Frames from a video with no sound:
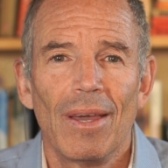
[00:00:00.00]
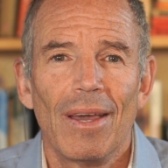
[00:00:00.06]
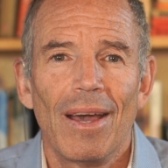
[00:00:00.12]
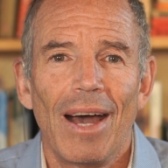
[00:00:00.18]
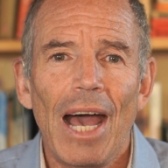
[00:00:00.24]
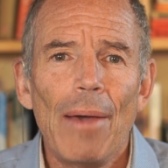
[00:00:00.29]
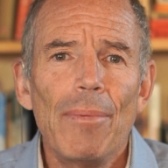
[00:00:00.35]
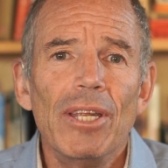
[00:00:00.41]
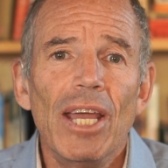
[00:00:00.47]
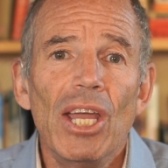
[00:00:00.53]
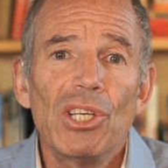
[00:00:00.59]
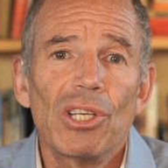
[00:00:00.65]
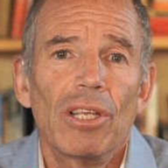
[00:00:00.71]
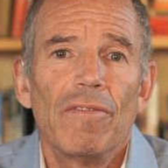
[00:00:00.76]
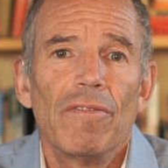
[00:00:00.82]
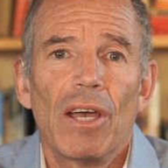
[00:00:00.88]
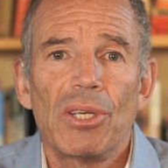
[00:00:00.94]
I've been angel
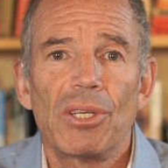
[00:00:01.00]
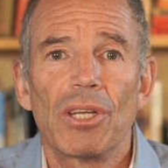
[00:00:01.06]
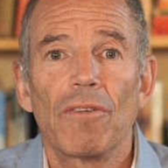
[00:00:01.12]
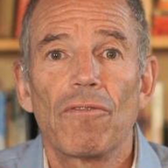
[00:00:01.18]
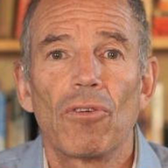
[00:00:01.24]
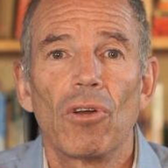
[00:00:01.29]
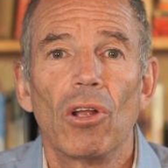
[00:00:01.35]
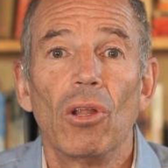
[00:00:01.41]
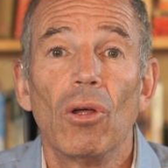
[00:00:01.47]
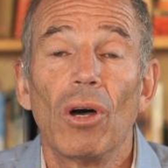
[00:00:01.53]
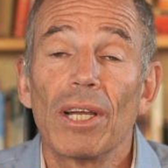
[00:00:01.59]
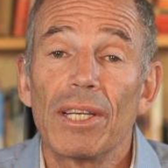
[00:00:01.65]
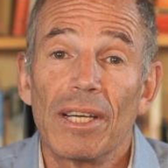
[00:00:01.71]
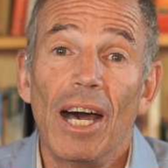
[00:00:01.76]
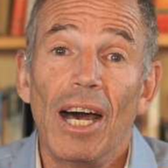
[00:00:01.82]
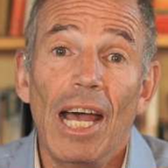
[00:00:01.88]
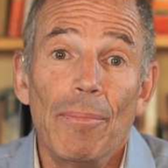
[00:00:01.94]
investing for a long
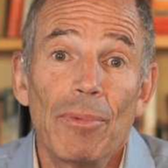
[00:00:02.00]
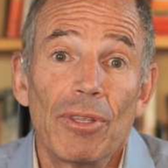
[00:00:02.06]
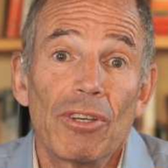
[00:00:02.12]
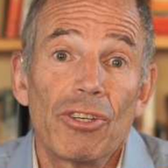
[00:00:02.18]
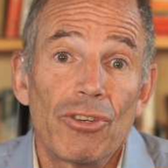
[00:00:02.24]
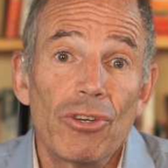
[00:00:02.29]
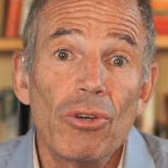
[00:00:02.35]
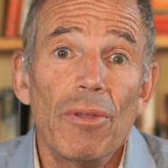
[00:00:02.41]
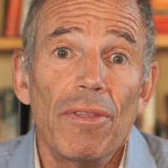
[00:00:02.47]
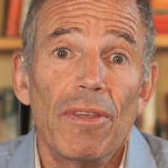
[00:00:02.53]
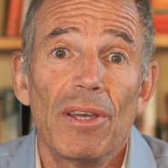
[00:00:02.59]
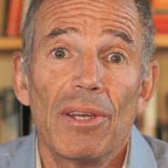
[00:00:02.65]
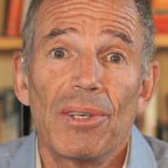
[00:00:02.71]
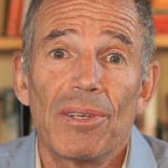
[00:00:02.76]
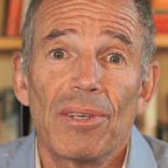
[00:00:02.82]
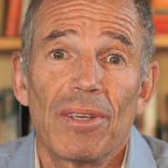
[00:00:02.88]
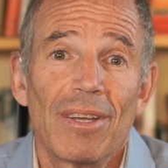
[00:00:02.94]
time, and the truth
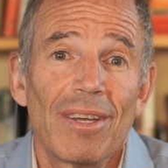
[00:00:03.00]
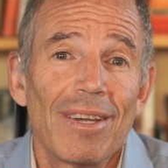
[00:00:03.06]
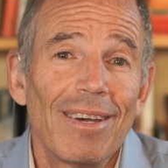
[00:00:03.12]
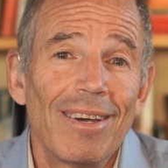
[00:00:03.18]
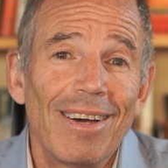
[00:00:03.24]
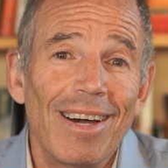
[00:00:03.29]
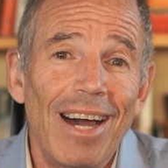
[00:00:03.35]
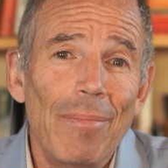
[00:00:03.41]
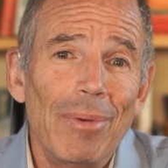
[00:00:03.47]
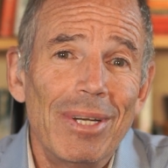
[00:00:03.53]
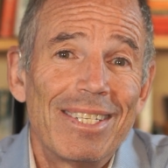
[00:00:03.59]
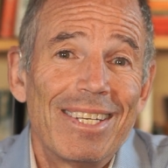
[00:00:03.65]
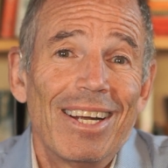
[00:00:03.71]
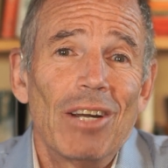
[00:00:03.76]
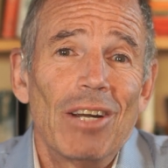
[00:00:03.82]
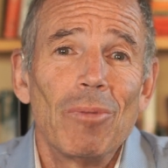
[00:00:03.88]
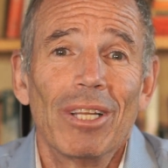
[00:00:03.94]
is, I'm a
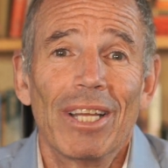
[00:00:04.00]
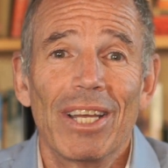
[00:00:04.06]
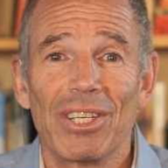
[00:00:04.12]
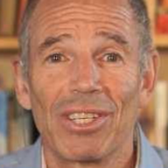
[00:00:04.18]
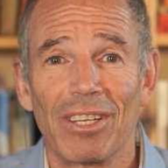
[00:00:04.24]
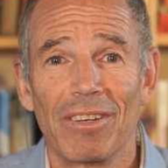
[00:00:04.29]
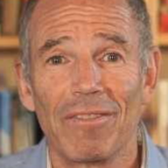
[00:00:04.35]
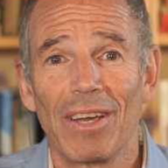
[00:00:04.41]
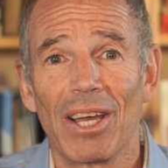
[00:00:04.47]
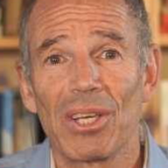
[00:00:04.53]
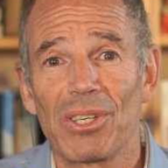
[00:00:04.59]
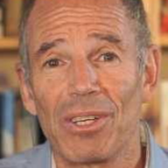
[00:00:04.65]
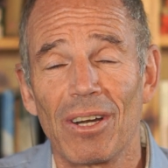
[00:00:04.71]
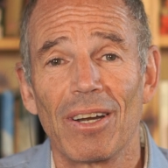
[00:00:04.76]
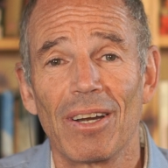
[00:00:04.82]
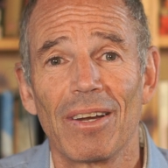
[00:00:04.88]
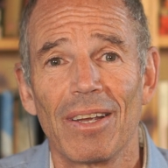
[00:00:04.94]
terrible angel
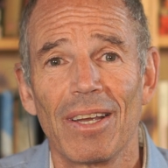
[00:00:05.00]
investor.